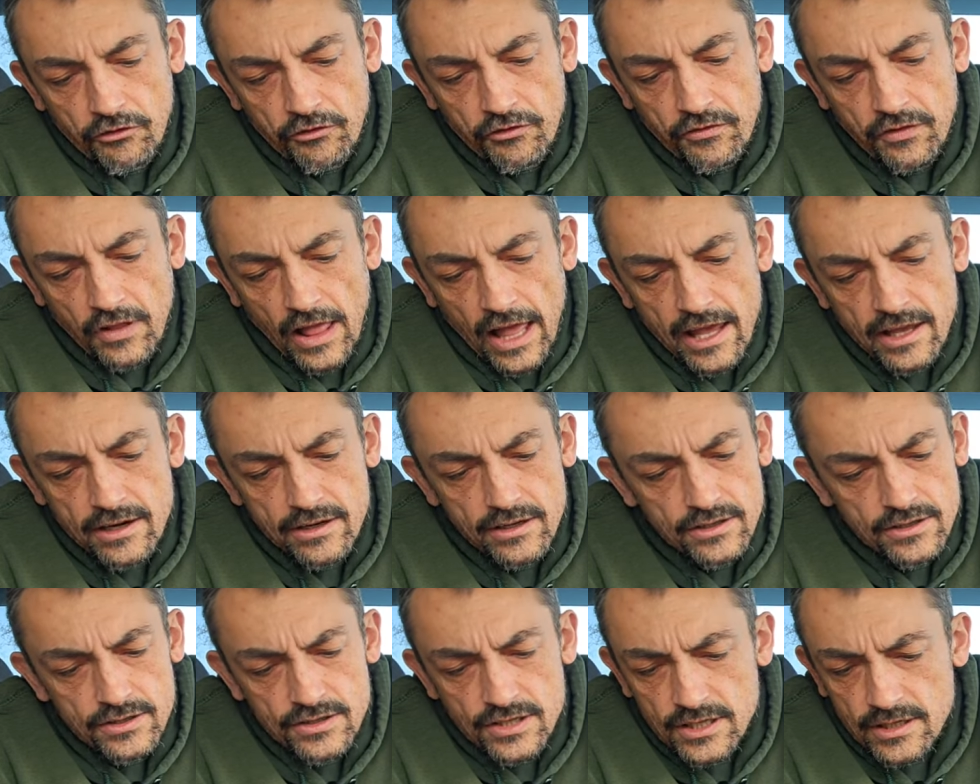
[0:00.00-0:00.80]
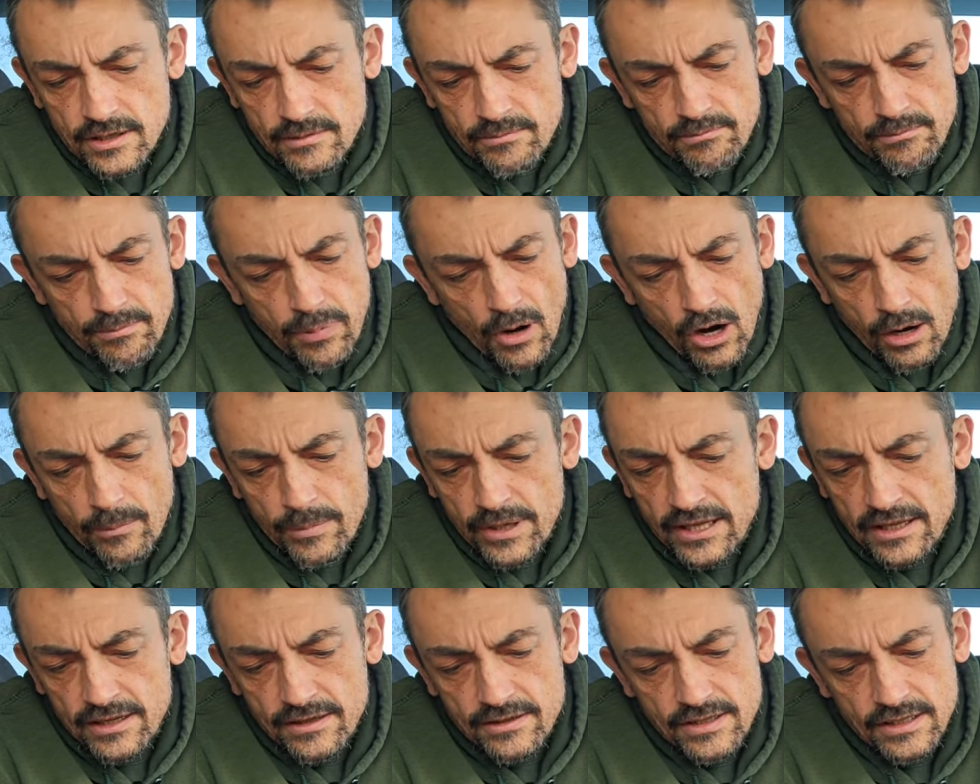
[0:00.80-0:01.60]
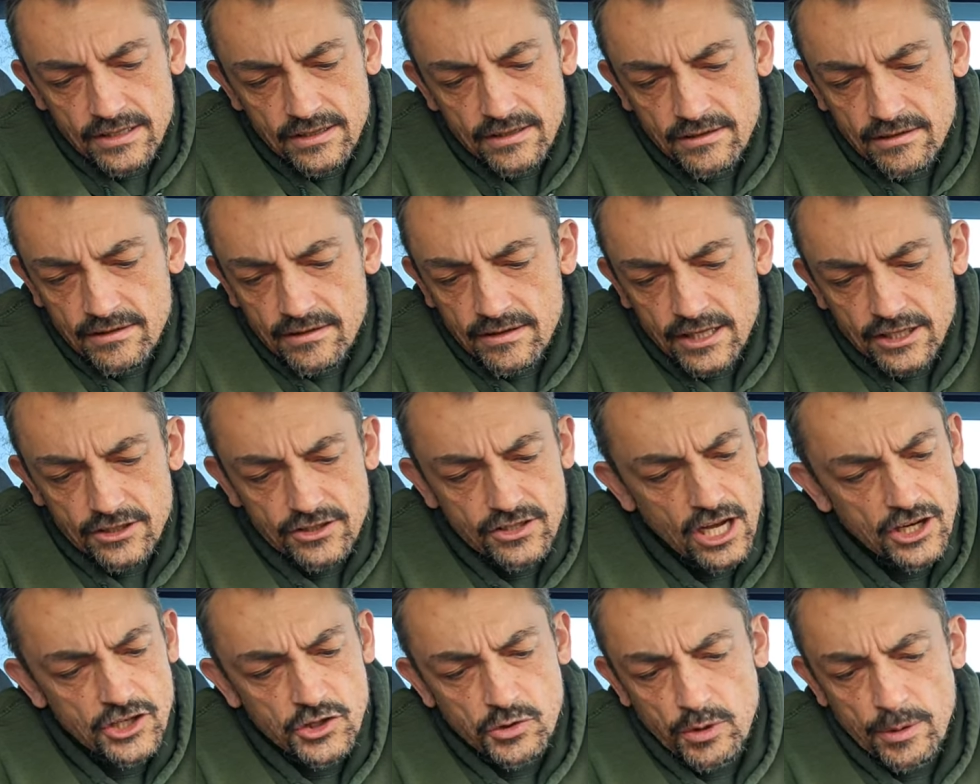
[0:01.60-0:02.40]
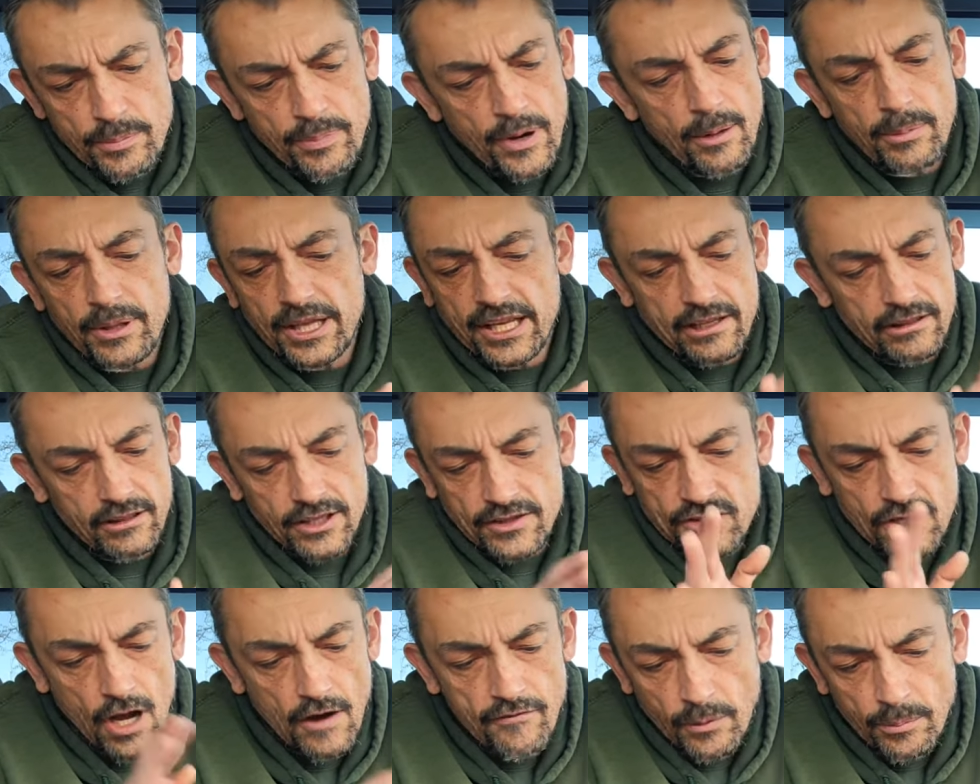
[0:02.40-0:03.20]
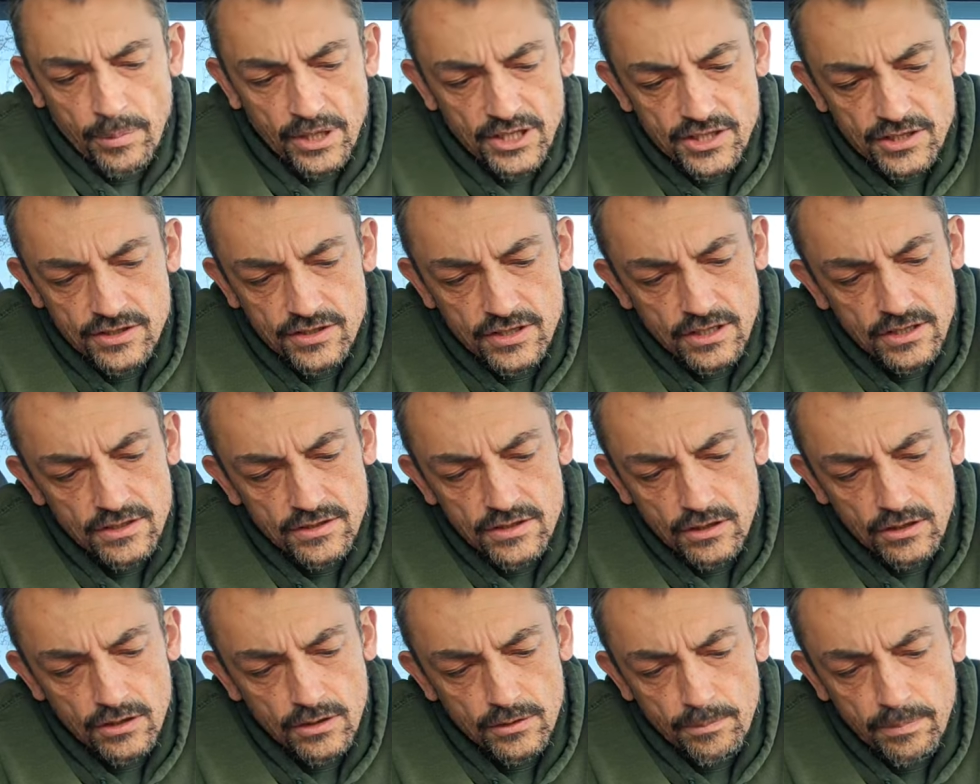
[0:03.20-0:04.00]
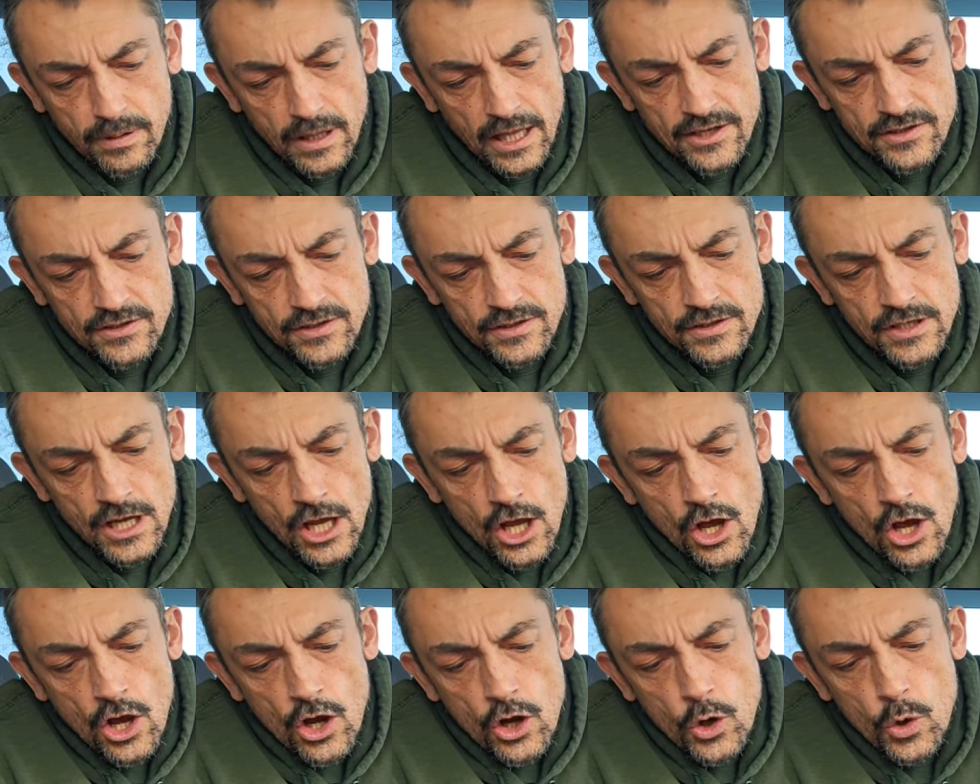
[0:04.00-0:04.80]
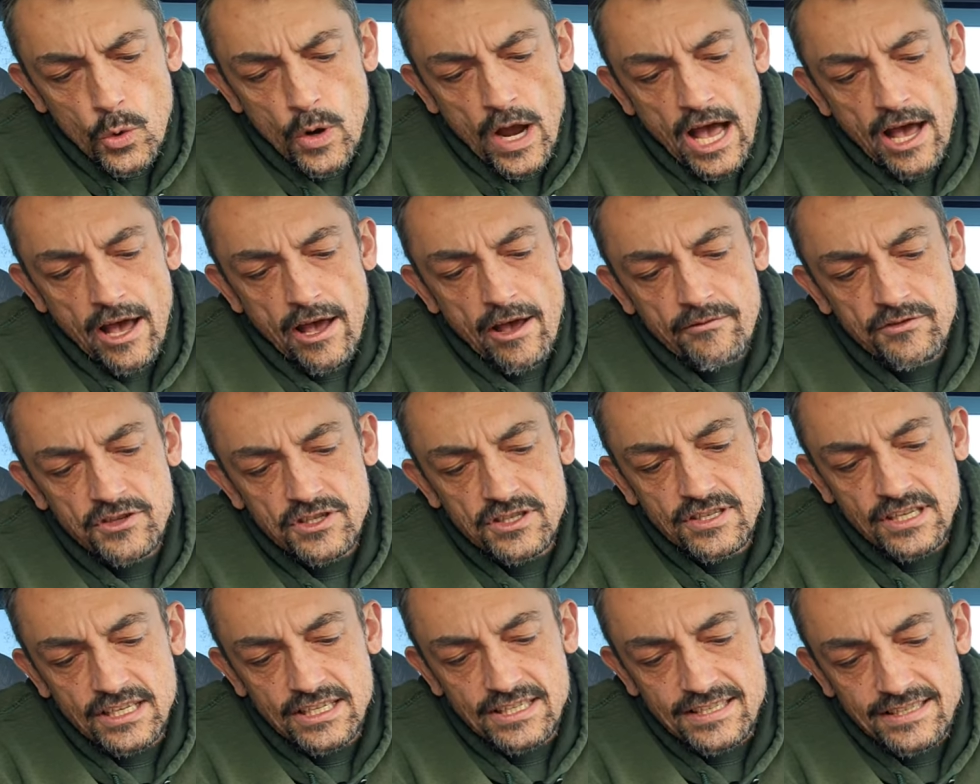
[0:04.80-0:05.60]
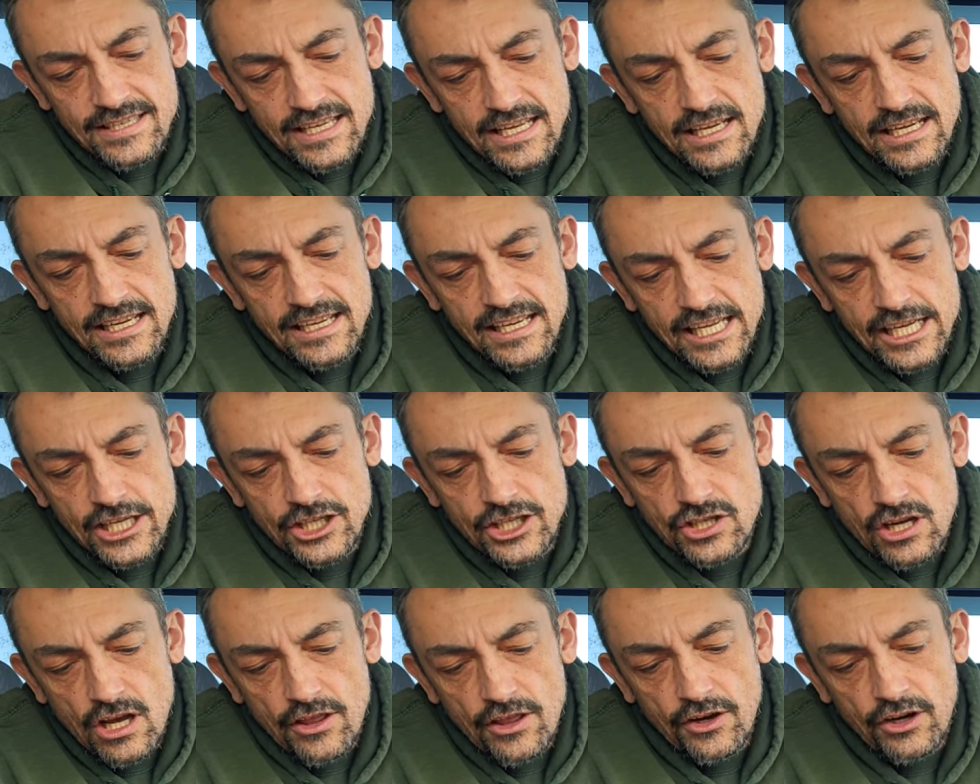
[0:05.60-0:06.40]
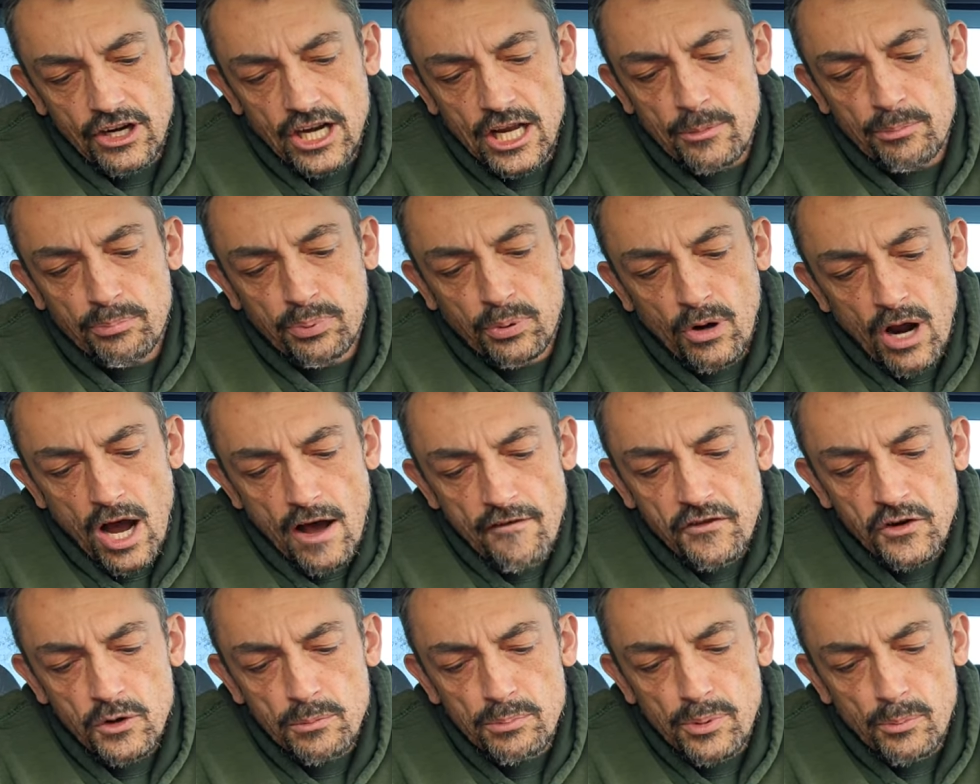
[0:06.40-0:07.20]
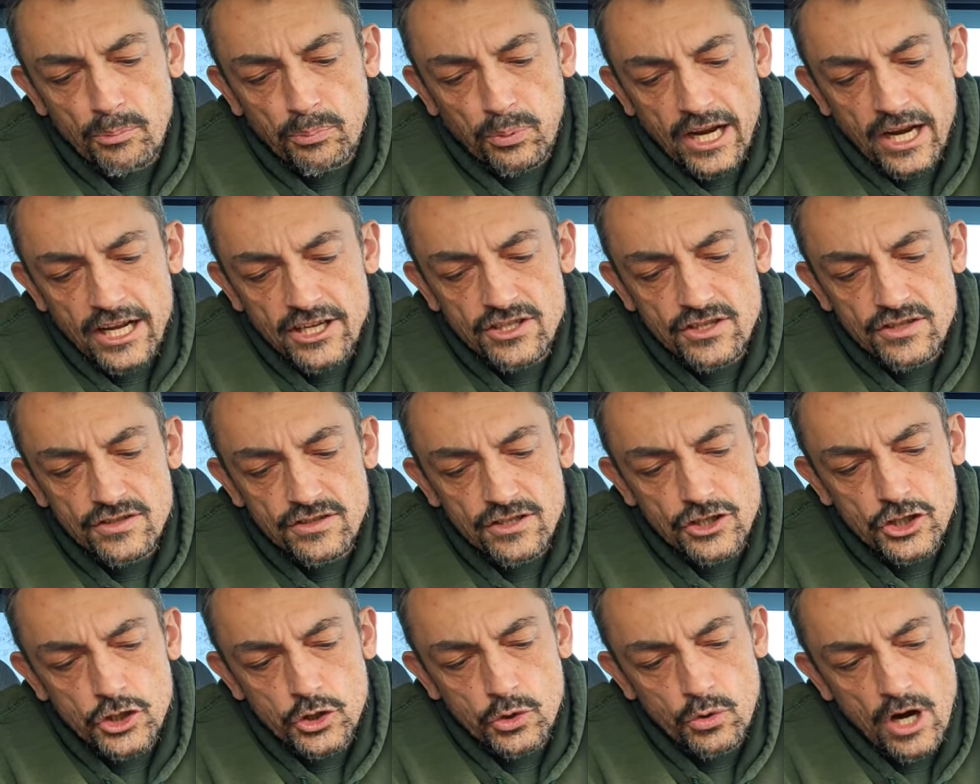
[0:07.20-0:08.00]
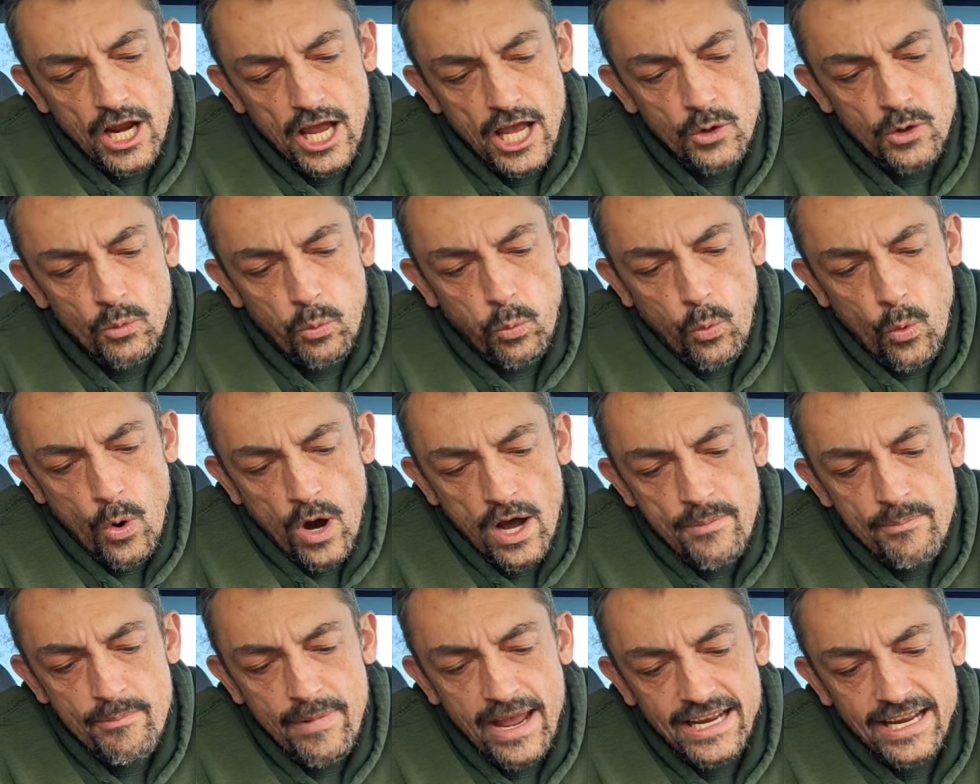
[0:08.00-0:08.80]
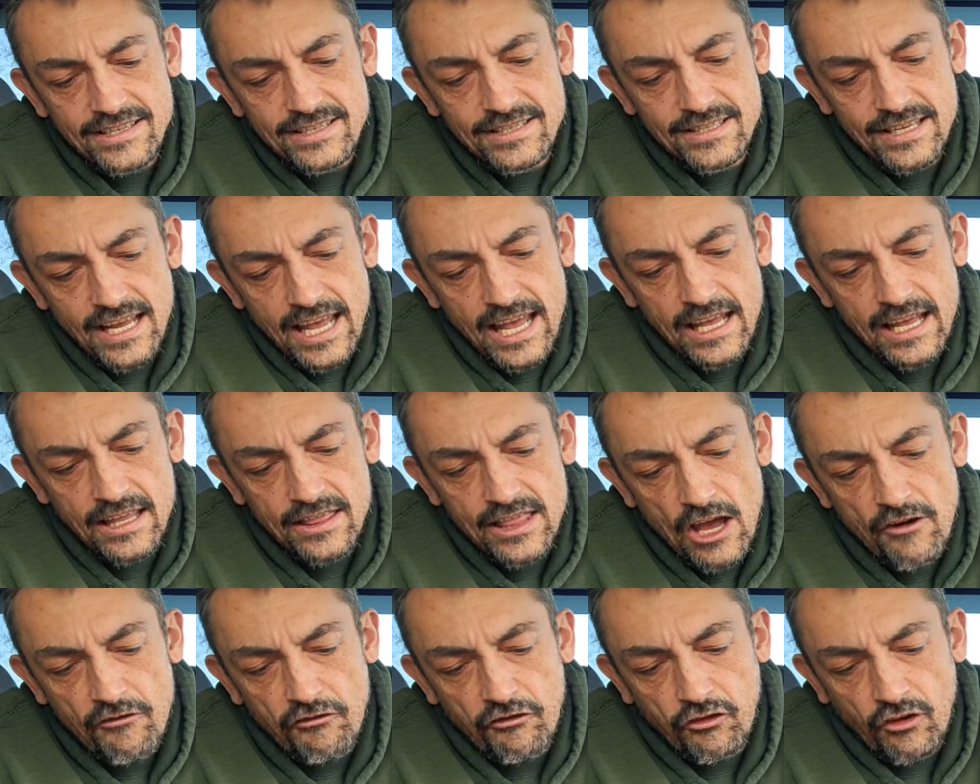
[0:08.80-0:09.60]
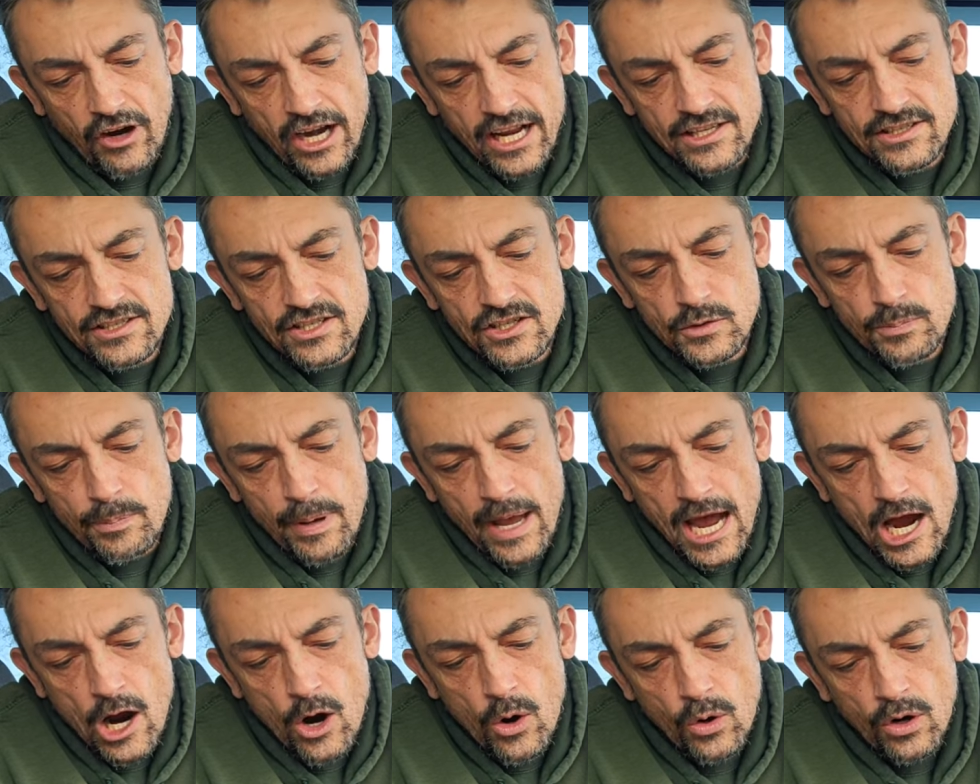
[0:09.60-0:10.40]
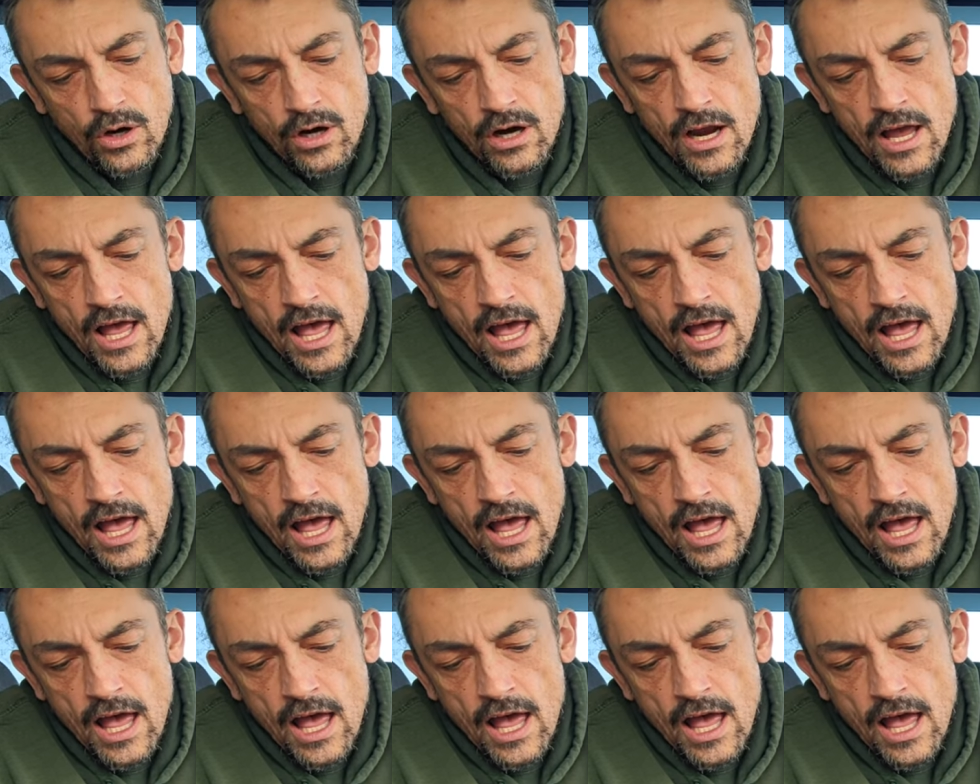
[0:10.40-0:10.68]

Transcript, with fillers: Flanders and Brabant and the Dutch Republic, he lists off a bunch of cities here, places, who have succeeded each other in profitable branches of trade, one may say that France's power